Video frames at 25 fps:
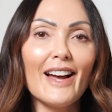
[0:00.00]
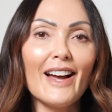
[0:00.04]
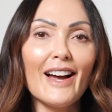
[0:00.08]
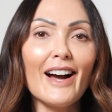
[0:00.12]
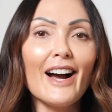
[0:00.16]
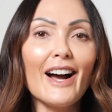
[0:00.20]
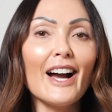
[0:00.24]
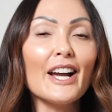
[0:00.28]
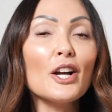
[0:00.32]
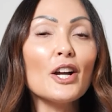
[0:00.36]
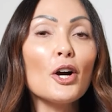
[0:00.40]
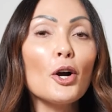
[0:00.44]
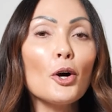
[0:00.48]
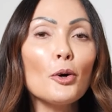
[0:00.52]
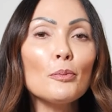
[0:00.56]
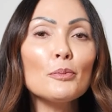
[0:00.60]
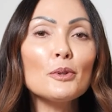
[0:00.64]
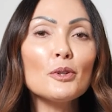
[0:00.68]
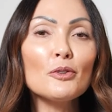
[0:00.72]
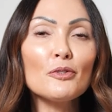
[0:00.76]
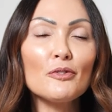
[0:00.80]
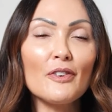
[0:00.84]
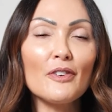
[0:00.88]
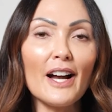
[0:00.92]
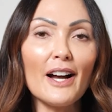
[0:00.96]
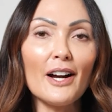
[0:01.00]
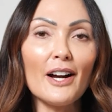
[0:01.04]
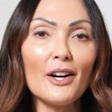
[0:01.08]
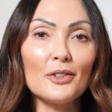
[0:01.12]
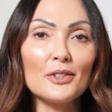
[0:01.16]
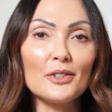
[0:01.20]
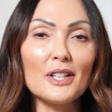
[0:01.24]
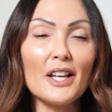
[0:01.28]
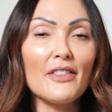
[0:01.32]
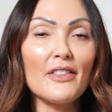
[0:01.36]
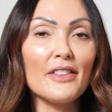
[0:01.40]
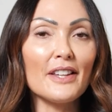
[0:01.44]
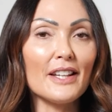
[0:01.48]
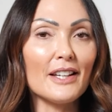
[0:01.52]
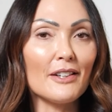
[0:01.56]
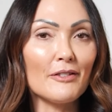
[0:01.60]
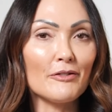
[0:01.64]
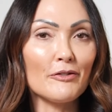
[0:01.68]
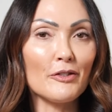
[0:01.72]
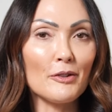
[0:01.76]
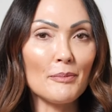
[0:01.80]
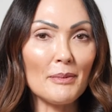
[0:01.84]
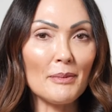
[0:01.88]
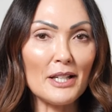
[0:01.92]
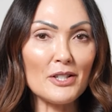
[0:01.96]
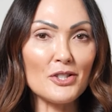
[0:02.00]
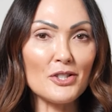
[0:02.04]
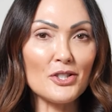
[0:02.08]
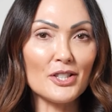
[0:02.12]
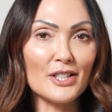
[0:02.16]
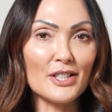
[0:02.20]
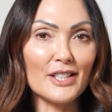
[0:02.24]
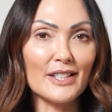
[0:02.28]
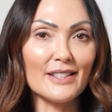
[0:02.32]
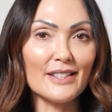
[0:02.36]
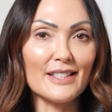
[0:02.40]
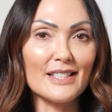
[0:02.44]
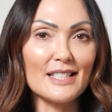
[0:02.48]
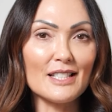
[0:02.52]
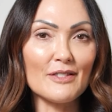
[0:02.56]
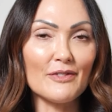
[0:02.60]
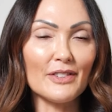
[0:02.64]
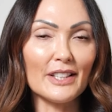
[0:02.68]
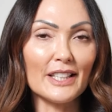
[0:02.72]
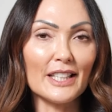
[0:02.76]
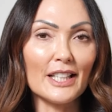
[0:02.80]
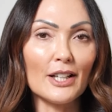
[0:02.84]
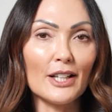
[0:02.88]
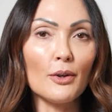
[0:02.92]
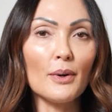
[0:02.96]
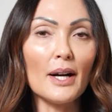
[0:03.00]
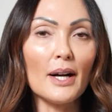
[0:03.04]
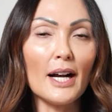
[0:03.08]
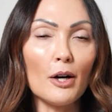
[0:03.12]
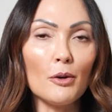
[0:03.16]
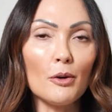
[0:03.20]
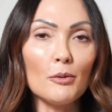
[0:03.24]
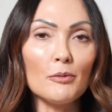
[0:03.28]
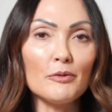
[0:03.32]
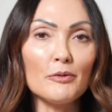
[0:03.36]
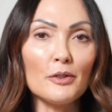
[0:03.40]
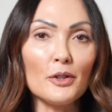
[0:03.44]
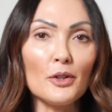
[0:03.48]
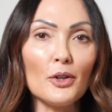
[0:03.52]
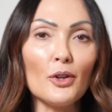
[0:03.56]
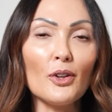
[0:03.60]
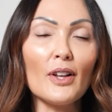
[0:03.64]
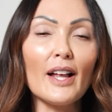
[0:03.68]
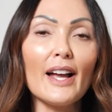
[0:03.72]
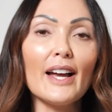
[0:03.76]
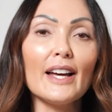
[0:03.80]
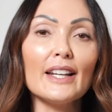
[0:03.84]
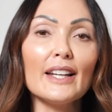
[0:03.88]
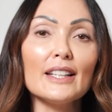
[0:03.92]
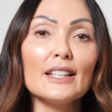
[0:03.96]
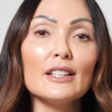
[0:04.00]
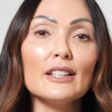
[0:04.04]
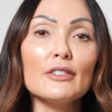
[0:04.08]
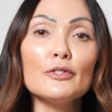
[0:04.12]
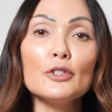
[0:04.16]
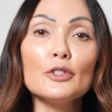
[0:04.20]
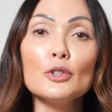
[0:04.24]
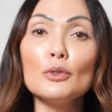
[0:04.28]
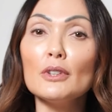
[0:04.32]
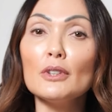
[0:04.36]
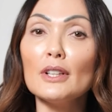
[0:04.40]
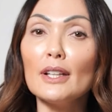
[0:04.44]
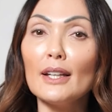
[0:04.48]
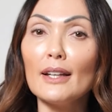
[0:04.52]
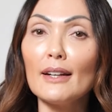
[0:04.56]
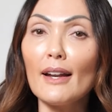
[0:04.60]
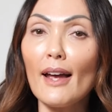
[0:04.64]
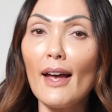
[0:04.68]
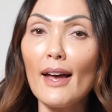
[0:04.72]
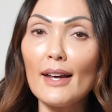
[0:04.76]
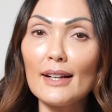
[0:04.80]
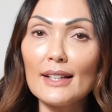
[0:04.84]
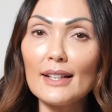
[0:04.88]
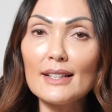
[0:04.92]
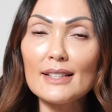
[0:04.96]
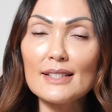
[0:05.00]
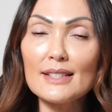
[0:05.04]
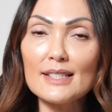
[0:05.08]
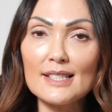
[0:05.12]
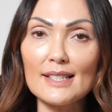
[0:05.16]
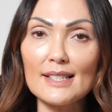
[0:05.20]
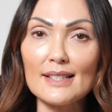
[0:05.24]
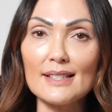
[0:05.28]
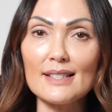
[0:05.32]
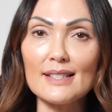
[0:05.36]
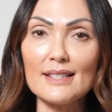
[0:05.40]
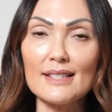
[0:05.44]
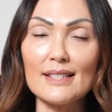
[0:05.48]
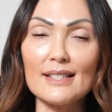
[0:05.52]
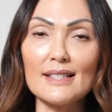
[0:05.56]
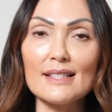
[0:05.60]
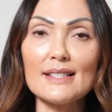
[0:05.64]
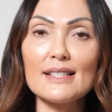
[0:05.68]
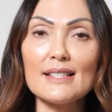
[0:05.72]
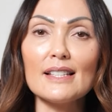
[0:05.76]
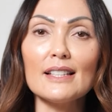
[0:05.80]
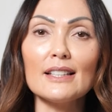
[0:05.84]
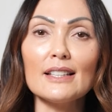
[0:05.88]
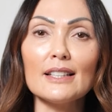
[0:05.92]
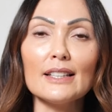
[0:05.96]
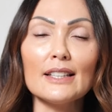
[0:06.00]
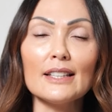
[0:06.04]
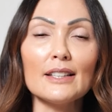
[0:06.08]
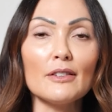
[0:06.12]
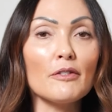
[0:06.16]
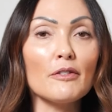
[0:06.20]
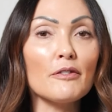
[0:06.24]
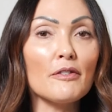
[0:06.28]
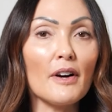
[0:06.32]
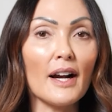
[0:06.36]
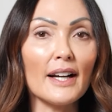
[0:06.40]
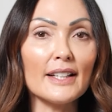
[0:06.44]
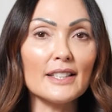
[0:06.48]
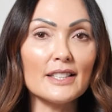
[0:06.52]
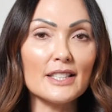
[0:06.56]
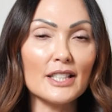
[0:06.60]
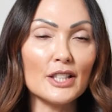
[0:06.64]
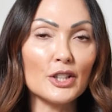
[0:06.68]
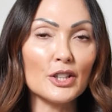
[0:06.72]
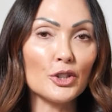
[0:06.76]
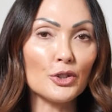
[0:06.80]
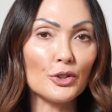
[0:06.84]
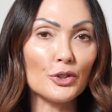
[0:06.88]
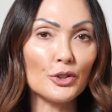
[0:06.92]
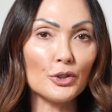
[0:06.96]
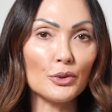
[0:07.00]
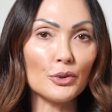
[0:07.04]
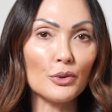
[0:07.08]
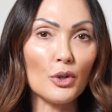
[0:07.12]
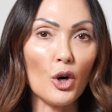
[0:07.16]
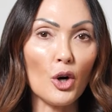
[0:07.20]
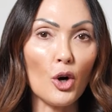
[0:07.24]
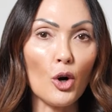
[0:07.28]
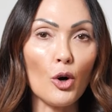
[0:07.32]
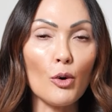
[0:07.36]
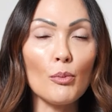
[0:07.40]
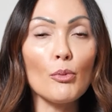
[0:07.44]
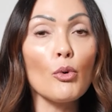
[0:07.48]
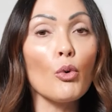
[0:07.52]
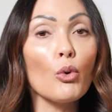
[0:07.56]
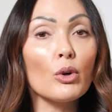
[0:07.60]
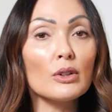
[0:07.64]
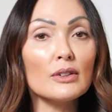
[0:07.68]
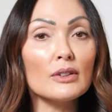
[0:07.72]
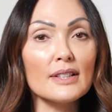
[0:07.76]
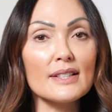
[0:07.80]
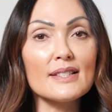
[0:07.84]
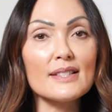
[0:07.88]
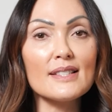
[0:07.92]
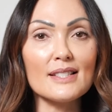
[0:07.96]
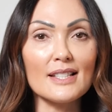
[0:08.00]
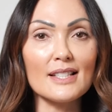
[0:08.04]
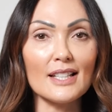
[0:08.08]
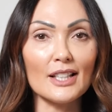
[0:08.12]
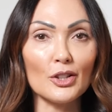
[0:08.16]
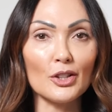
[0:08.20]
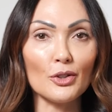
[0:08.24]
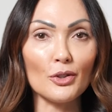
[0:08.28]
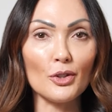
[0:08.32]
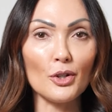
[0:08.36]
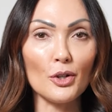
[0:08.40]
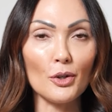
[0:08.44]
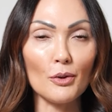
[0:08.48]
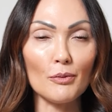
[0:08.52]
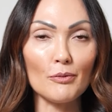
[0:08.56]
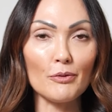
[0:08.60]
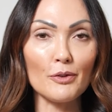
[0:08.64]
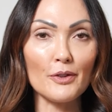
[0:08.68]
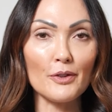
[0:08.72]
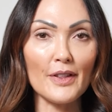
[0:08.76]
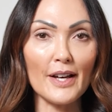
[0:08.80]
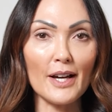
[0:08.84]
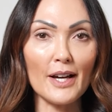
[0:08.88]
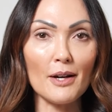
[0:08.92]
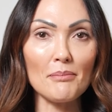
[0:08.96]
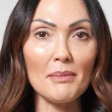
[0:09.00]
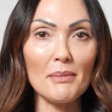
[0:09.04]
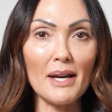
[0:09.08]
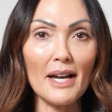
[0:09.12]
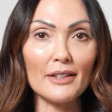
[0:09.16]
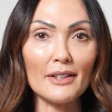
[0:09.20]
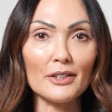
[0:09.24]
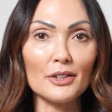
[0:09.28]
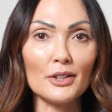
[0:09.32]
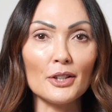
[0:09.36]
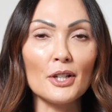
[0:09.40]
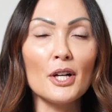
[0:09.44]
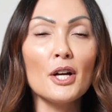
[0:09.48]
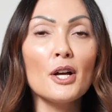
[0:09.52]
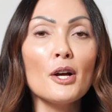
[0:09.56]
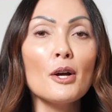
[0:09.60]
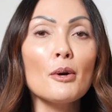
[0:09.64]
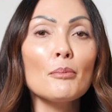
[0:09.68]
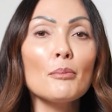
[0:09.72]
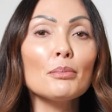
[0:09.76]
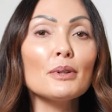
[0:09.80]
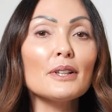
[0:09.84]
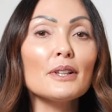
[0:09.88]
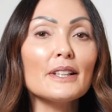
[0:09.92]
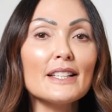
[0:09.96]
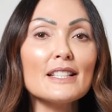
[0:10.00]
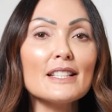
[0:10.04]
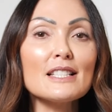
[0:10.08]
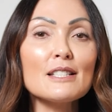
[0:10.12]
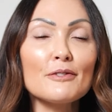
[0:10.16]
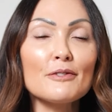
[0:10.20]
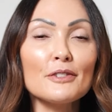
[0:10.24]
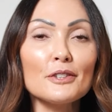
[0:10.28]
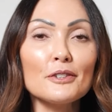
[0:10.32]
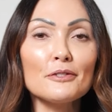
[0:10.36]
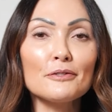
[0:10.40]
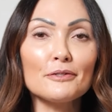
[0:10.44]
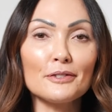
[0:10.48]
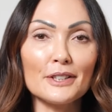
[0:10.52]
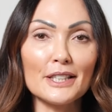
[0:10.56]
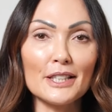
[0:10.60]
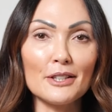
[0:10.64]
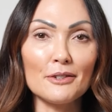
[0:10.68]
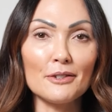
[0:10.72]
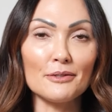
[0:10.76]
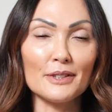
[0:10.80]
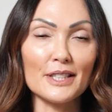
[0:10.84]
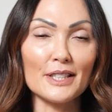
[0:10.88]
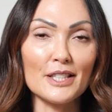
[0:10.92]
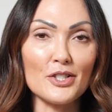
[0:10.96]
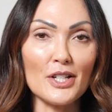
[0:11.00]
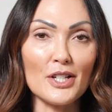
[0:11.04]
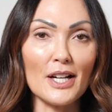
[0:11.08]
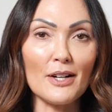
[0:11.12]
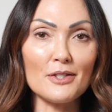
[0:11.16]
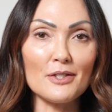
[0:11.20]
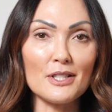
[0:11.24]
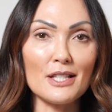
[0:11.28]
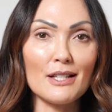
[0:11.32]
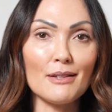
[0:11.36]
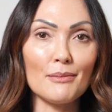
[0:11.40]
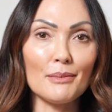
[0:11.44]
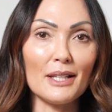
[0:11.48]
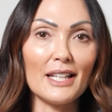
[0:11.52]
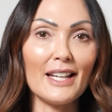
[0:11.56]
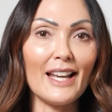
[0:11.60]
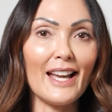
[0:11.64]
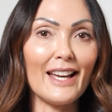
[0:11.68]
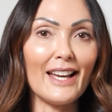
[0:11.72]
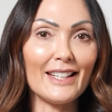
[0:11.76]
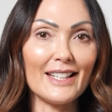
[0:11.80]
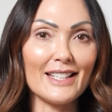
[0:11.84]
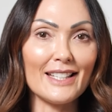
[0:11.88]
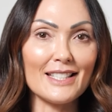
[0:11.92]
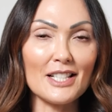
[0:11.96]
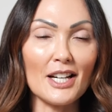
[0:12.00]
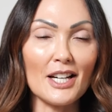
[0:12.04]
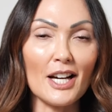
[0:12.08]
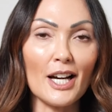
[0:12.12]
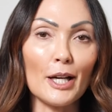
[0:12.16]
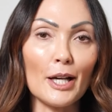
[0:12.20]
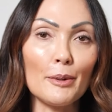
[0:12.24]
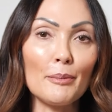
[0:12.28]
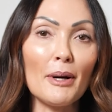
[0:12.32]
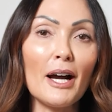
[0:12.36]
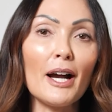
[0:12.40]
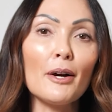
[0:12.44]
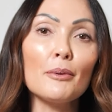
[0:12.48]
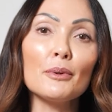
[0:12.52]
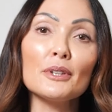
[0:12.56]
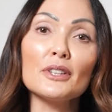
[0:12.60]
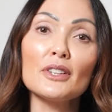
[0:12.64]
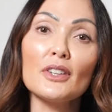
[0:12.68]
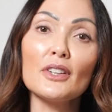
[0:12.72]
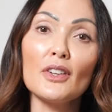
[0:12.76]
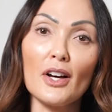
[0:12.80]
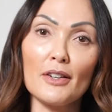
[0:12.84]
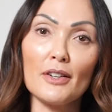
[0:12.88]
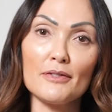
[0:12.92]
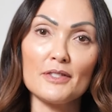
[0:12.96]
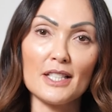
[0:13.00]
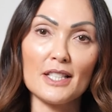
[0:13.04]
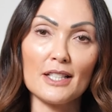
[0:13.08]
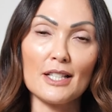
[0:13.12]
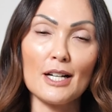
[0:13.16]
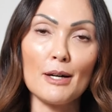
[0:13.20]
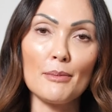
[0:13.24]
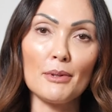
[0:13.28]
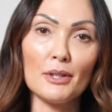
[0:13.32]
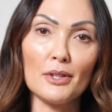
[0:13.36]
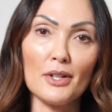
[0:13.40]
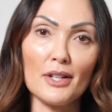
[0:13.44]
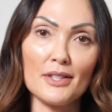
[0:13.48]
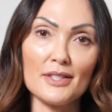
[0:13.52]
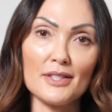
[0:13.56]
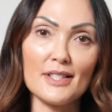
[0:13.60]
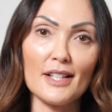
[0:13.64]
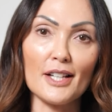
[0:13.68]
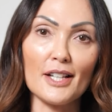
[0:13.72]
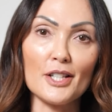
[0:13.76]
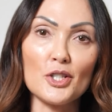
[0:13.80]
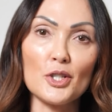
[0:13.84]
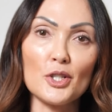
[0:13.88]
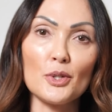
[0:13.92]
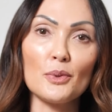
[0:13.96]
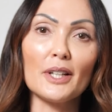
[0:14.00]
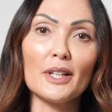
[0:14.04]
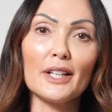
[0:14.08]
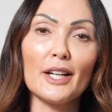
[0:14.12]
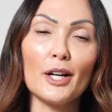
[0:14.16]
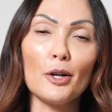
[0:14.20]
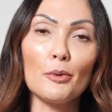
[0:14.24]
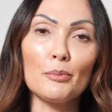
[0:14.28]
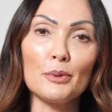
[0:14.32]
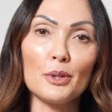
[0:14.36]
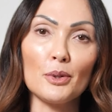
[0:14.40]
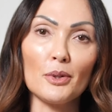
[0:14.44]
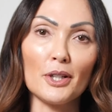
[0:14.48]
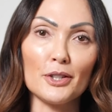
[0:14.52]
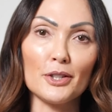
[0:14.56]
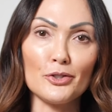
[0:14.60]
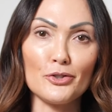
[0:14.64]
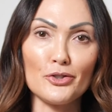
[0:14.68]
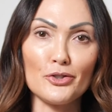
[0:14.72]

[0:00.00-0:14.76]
I hope you found the information in this video helpful and if you need any assistance in finding your new home or listing your home for that matter, please feel free to reach out to me anytime. I would love to come alongside you and help you on your